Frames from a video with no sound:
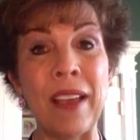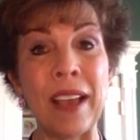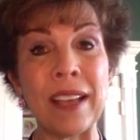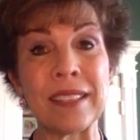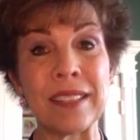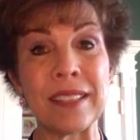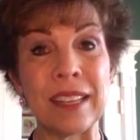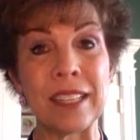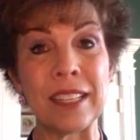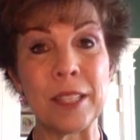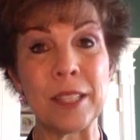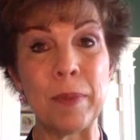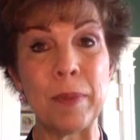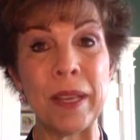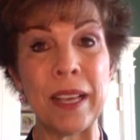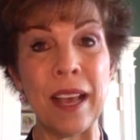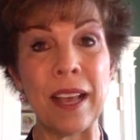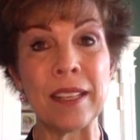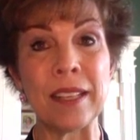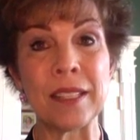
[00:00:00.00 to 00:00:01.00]
Excellence
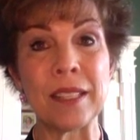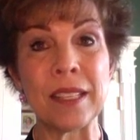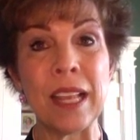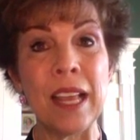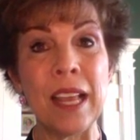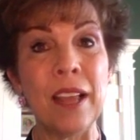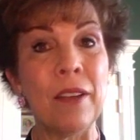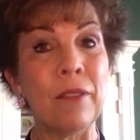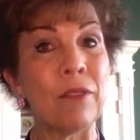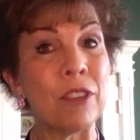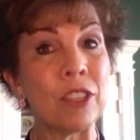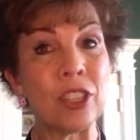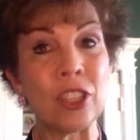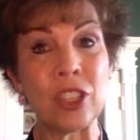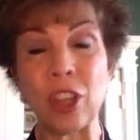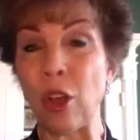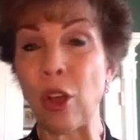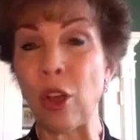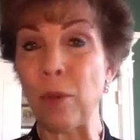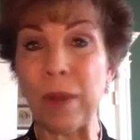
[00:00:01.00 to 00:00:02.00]
because for
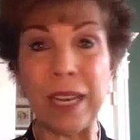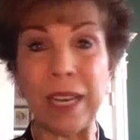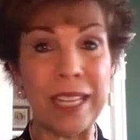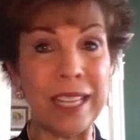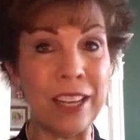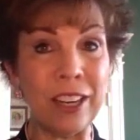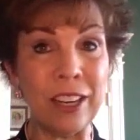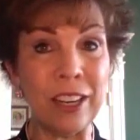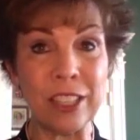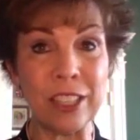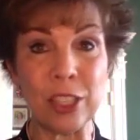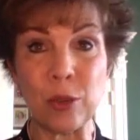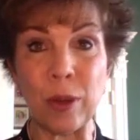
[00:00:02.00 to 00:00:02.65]
so many years,